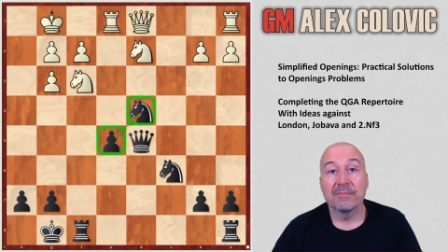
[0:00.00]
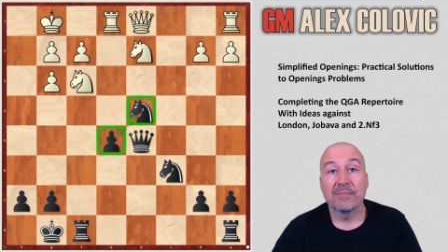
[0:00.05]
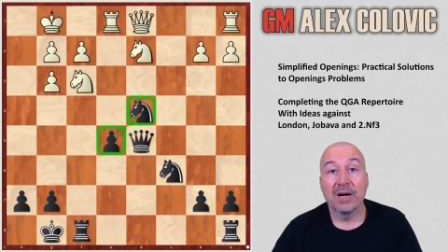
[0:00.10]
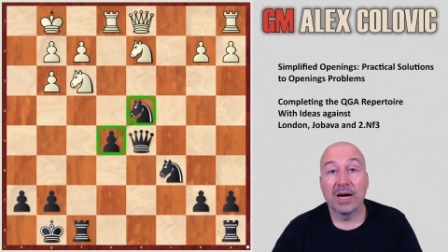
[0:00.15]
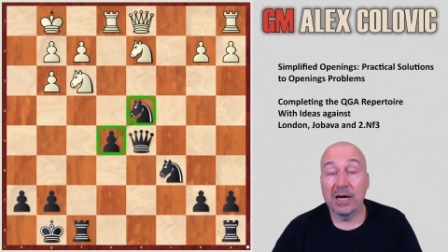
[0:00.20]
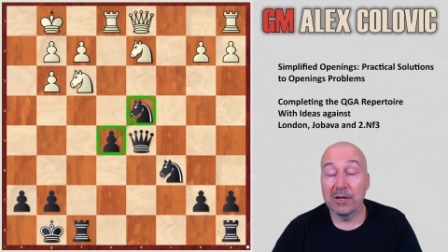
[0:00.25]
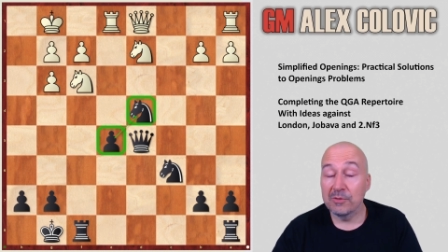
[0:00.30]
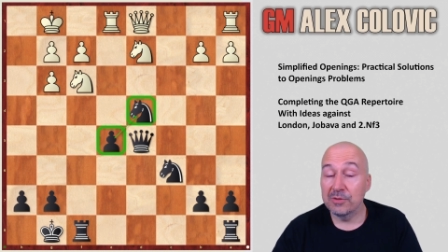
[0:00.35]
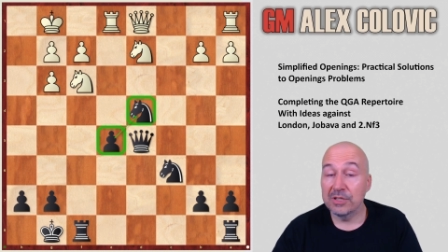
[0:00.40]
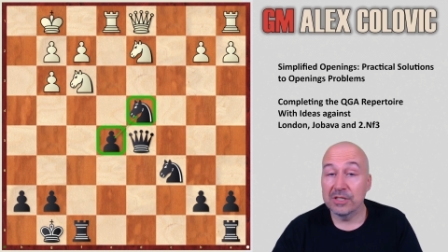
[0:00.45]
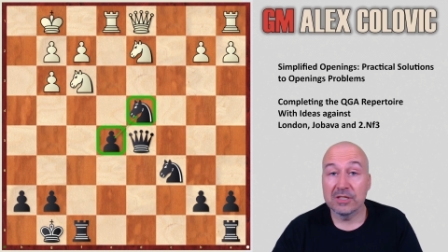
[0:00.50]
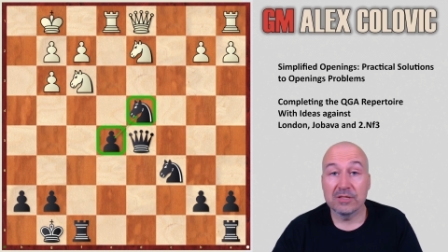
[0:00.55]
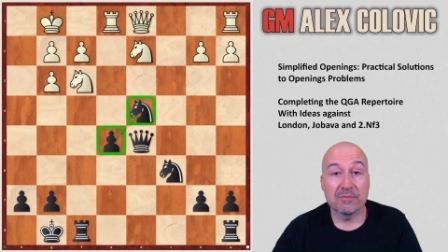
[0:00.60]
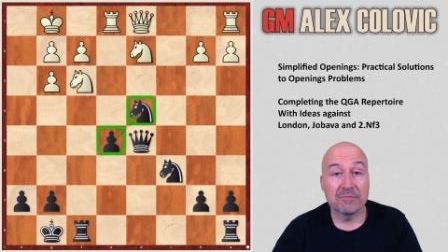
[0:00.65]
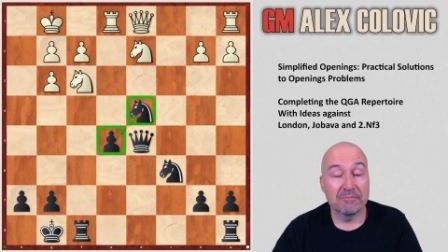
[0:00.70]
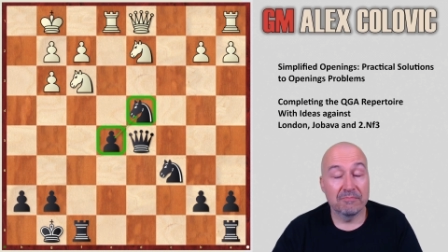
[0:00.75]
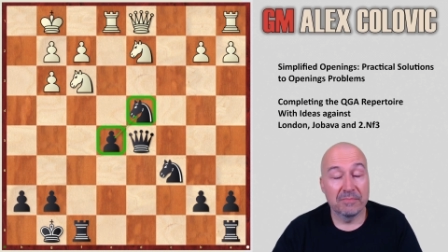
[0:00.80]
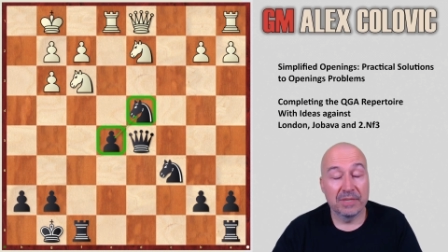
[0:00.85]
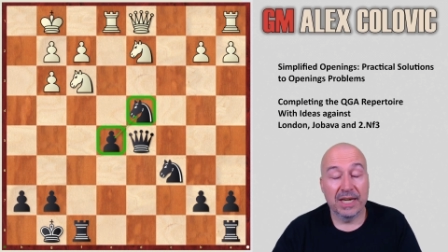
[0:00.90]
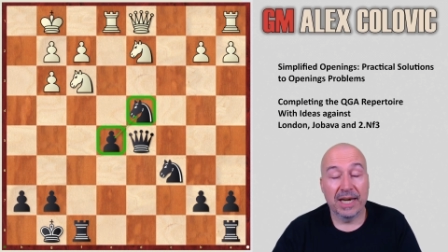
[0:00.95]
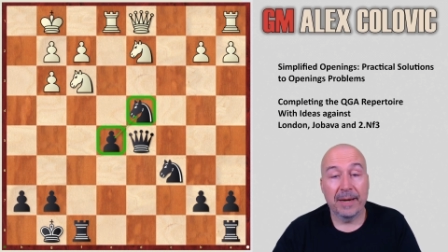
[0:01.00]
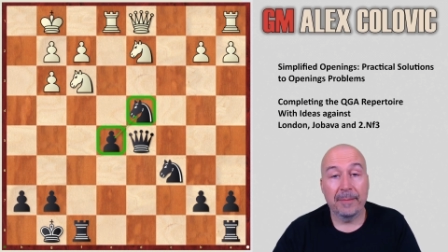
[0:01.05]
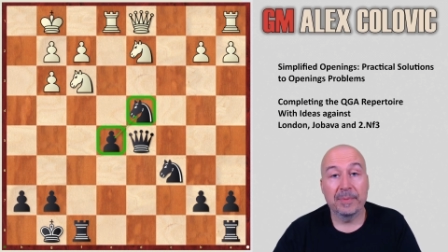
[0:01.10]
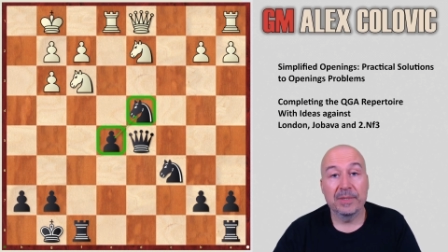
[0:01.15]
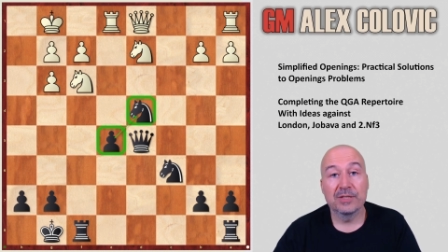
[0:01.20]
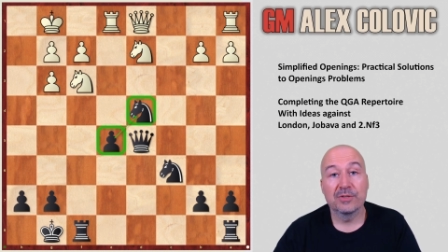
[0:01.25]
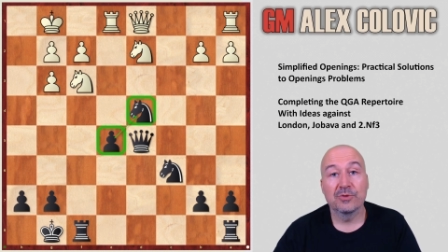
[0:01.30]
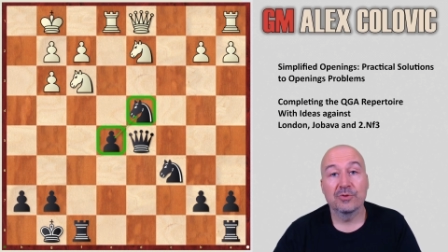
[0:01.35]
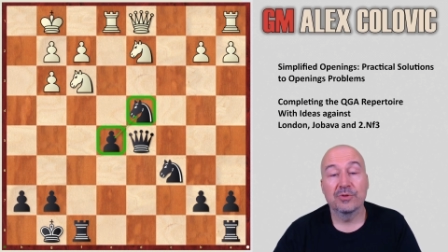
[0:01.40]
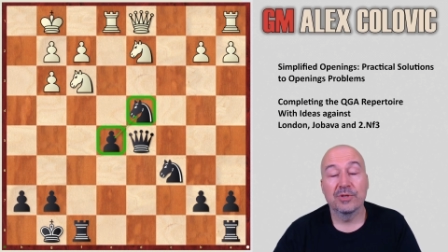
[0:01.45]
I will just be
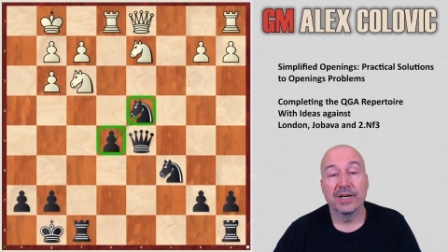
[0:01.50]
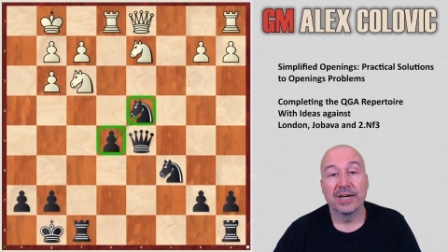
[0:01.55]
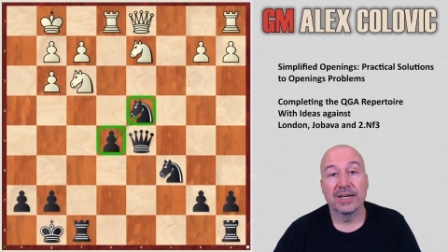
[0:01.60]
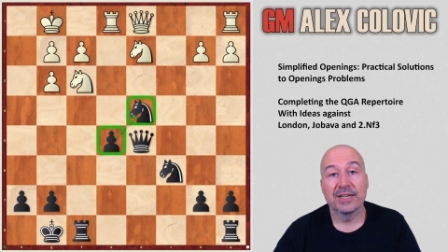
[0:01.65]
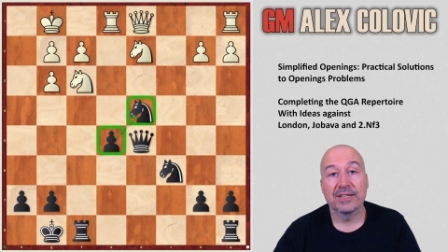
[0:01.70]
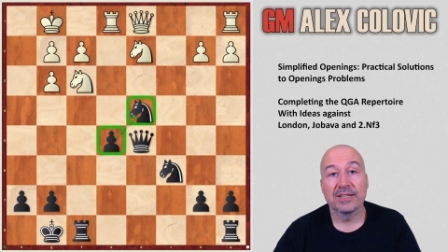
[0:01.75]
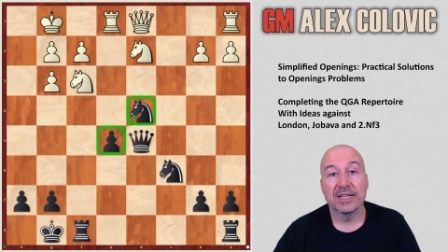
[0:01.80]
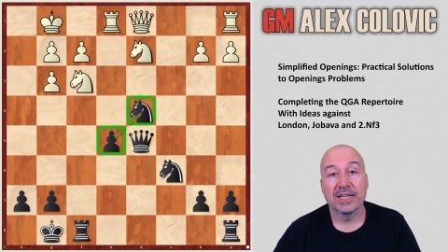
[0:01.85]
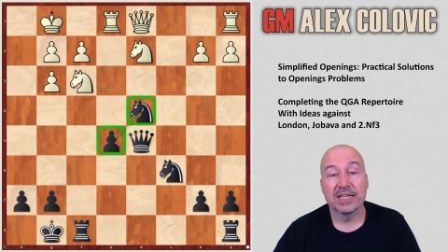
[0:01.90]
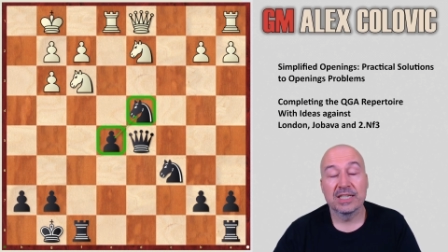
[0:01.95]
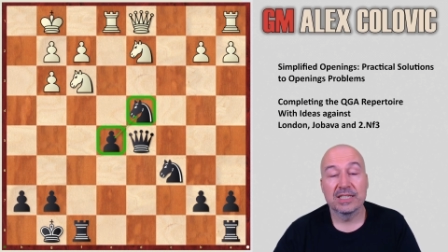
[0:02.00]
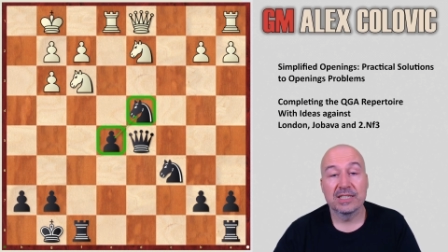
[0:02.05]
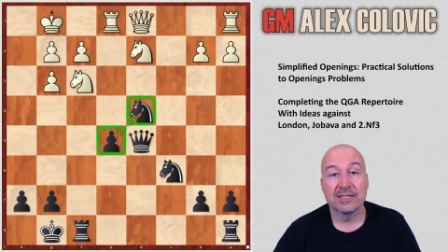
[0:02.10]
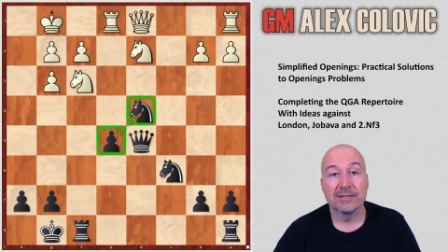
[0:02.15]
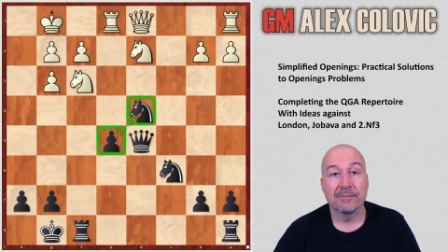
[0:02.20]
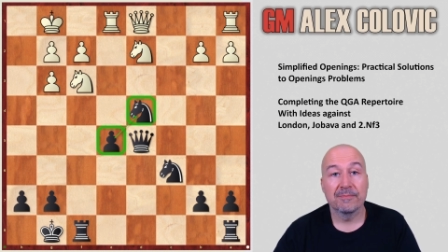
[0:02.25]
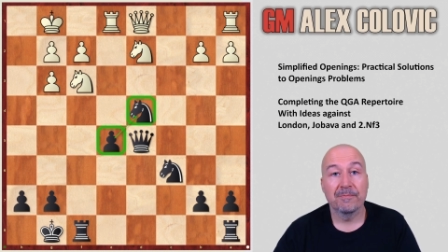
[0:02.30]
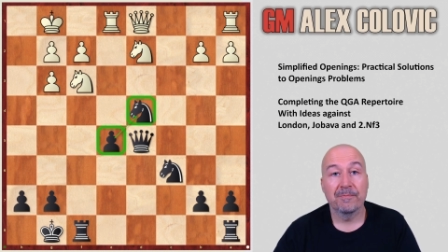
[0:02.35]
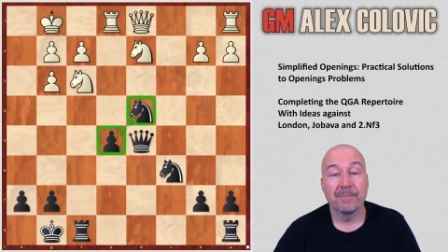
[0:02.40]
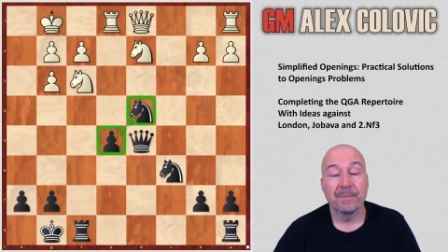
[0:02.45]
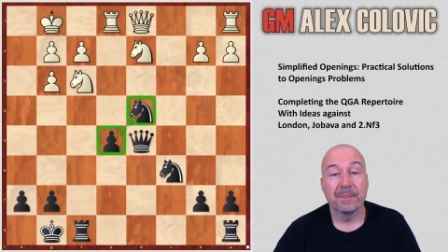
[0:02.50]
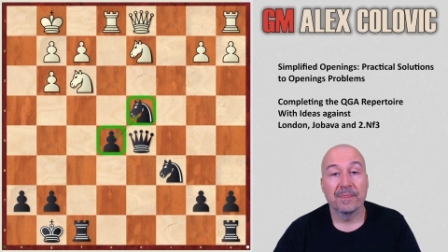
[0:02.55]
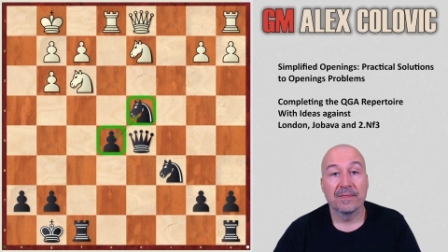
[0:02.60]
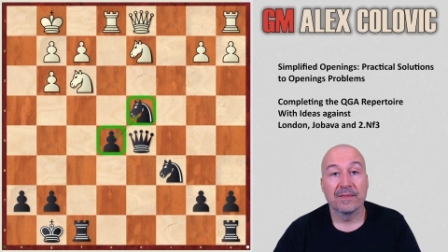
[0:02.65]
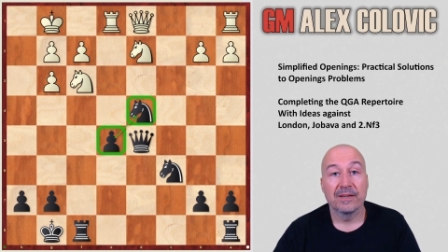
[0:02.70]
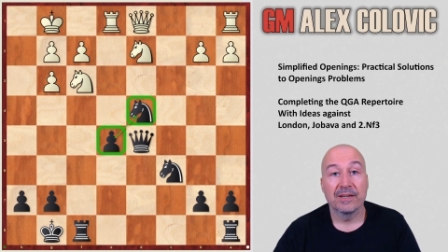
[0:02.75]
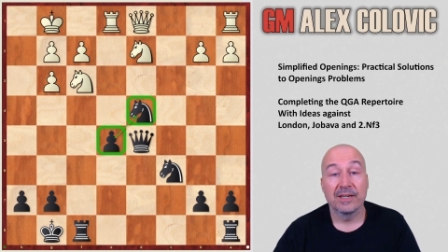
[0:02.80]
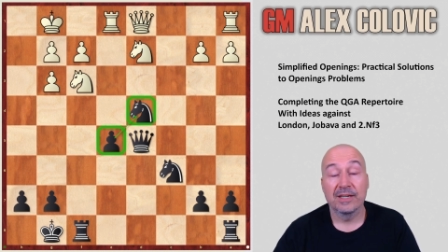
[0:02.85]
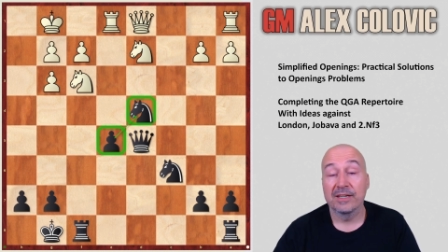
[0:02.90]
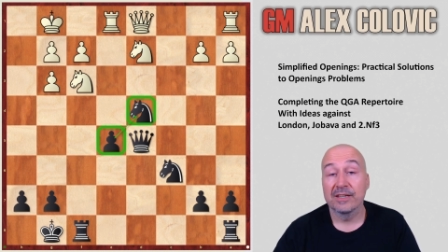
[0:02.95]
happy to analyze them
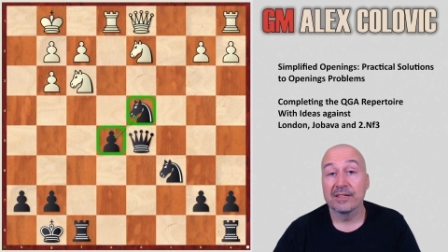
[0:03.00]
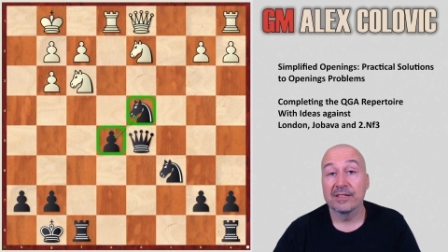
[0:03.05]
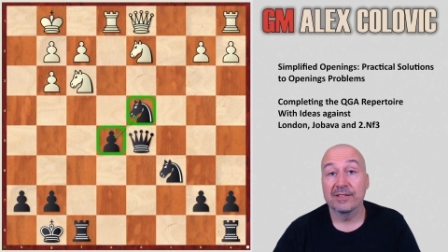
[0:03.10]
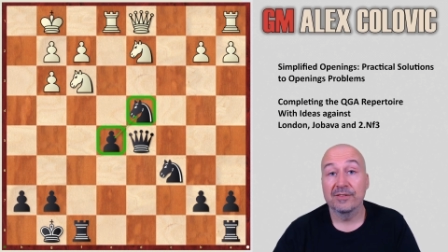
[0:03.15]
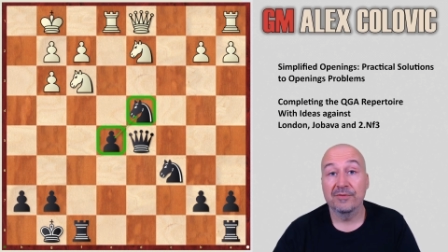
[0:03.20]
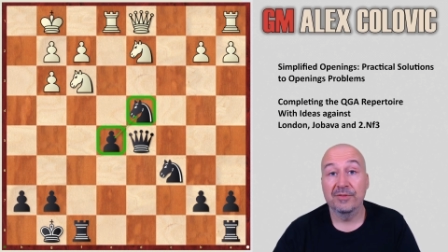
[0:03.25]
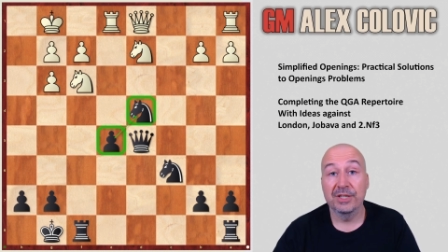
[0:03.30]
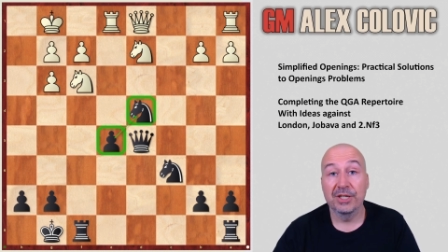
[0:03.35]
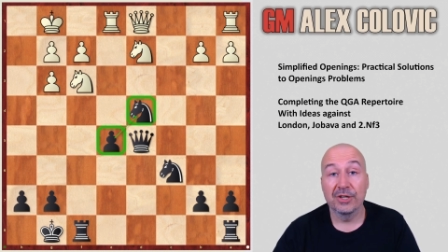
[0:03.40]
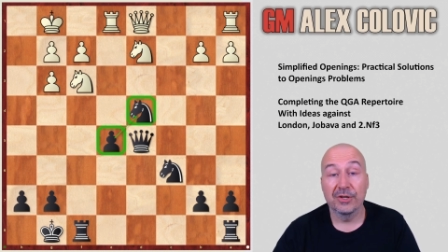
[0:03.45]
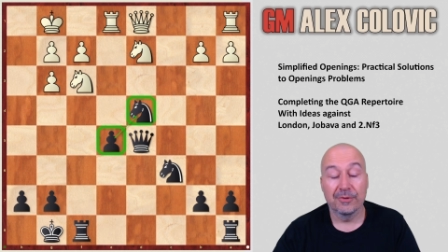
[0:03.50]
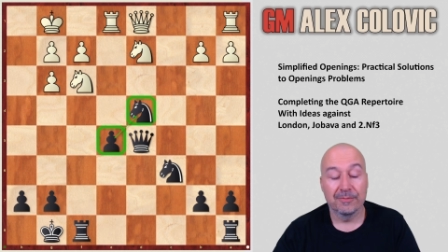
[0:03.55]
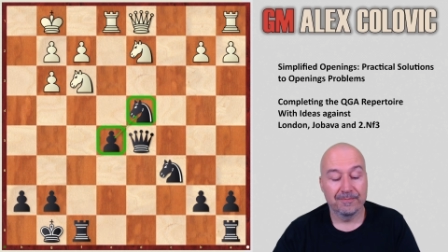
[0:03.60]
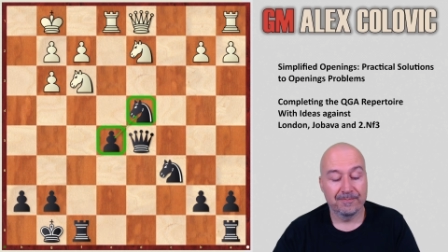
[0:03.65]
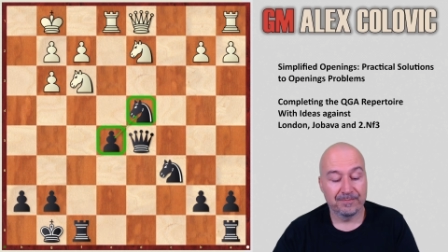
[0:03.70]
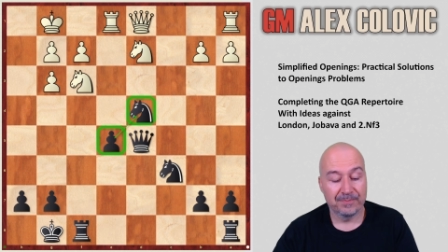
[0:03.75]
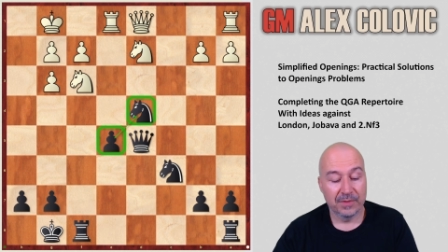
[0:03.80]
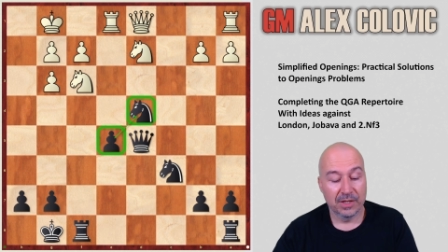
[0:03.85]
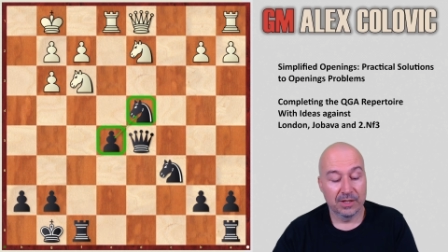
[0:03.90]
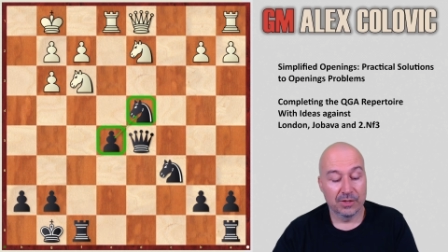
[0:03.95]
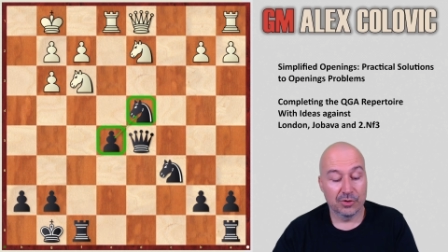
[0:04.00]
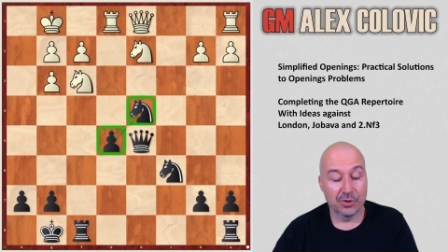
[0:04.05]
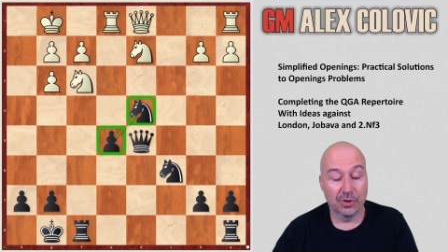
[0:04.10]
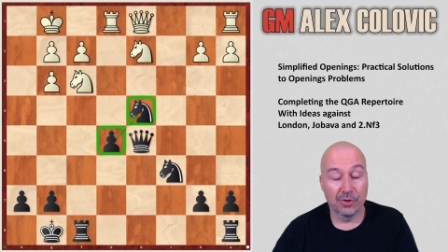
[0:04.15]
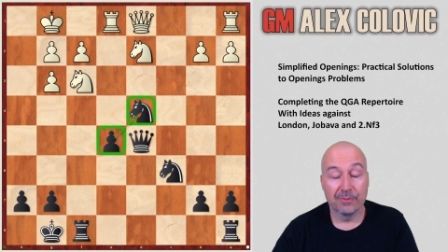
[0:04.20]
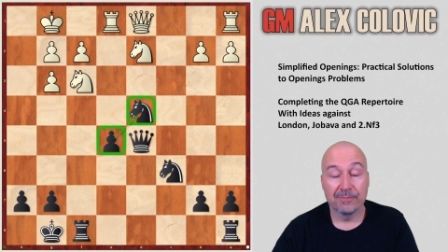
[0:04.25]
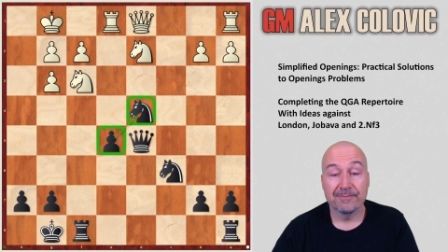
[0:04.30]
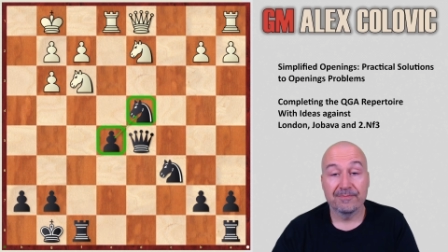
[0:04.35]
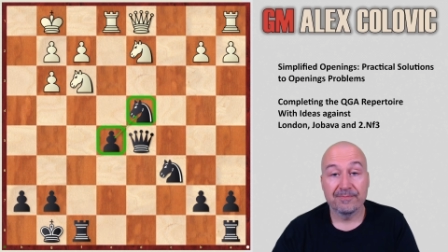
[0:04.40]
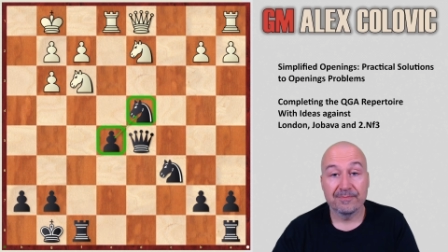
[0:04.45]
in a video.
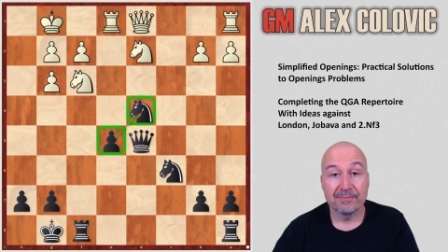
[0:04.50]
So